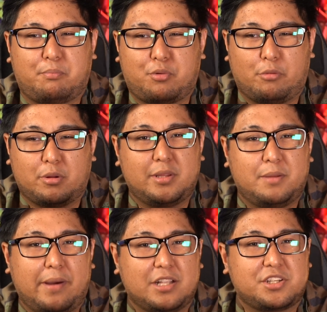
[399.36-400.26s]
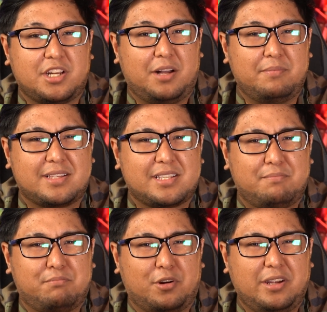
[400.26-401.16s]
probably patch it up at
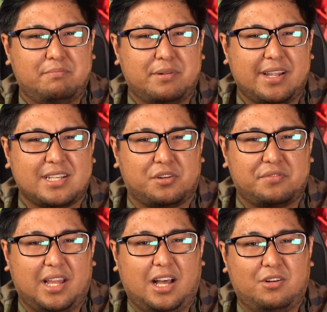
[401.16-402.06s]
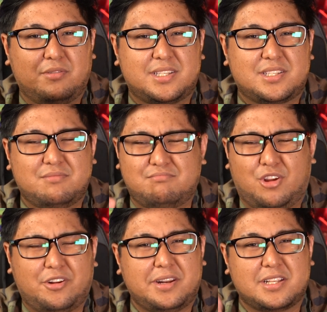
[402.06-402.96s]
some point, but as of now, it's
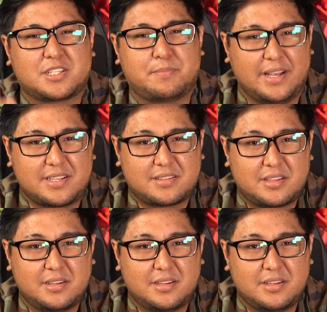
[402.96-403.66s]
not at its best.